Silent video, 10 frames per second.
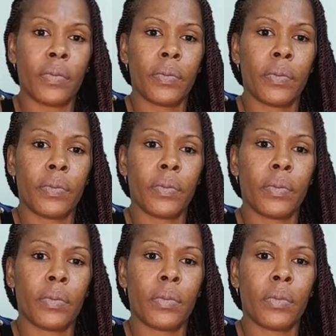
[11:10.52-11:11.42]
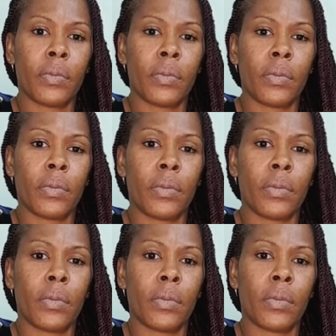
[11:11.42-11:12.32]

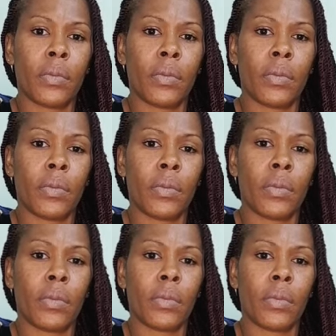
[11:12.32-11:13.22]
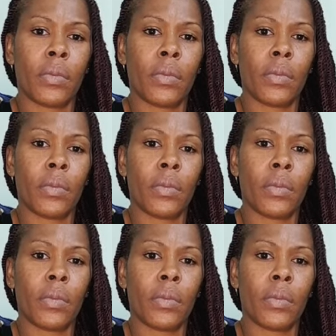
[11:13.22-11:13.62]
Nobody speaks.